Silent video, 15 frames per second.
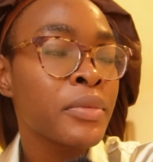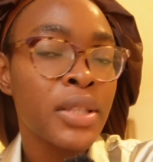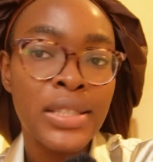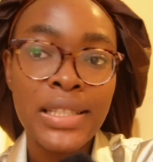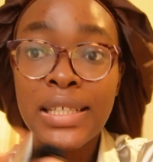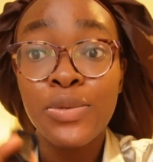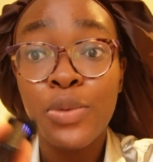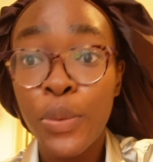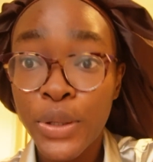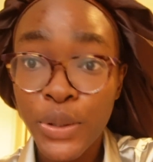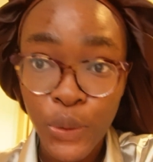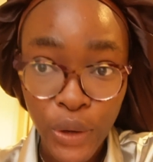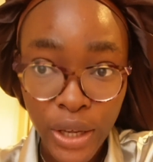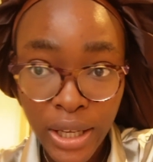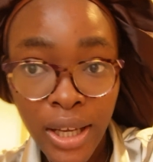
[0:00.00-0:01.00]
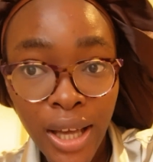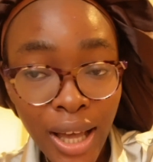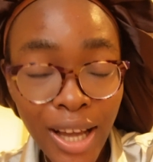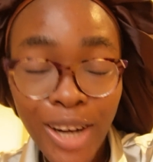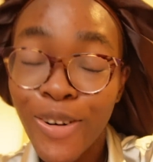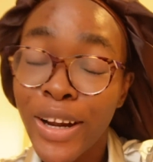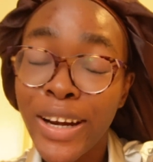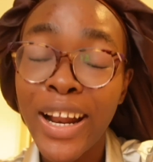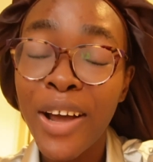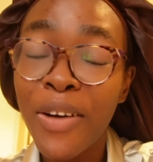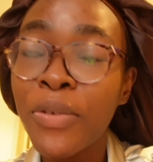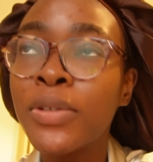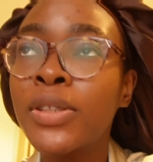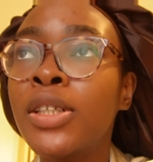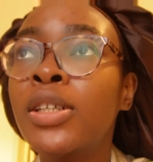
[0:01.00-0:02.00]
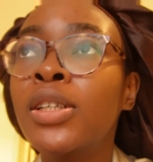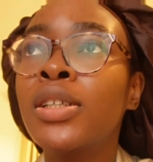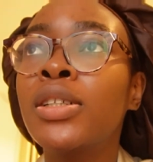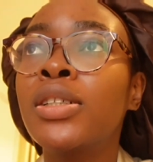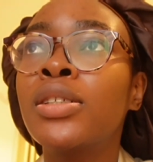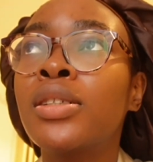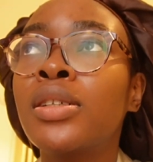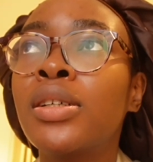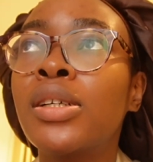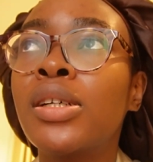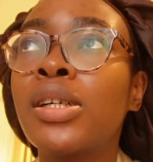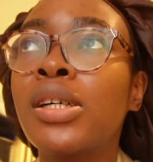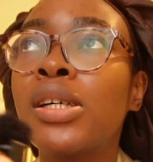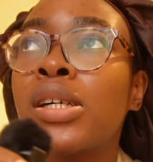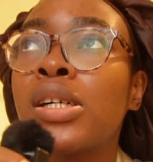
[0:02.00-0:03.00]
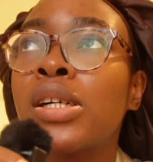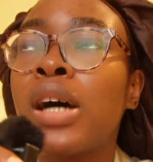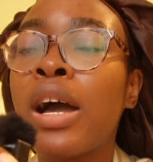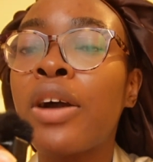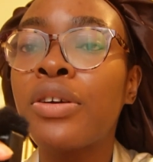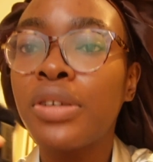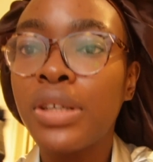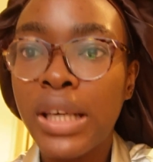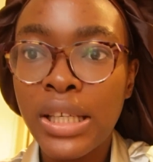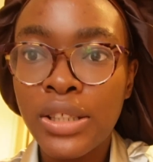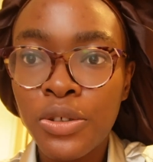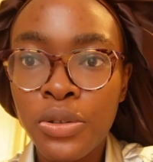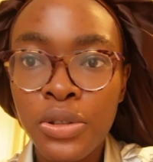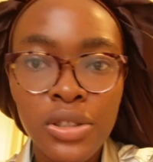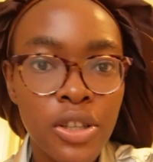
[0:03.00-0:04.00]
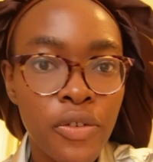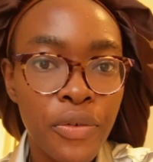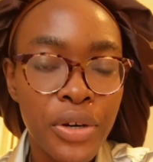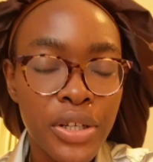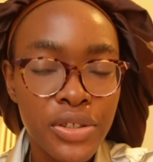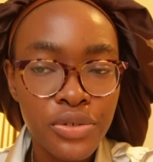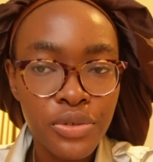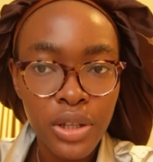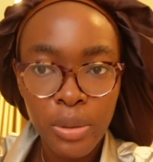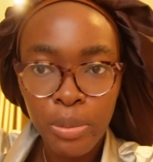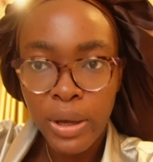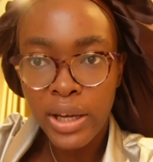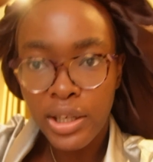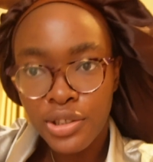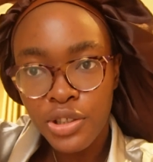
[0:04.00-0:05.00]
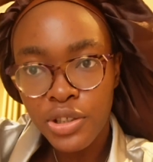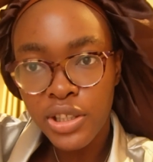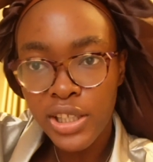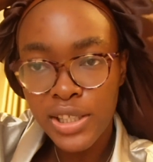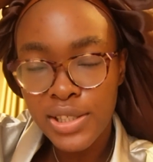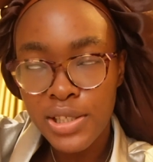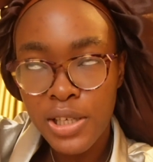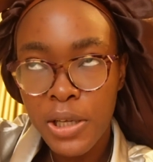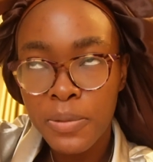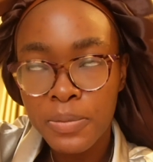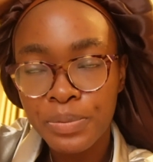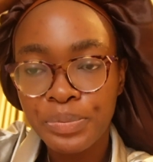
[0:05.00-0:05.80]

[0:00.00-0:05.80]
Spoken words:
So that's what we're doing right now. I couldn't get all the stuff I wanted to do at the bank done yesterday.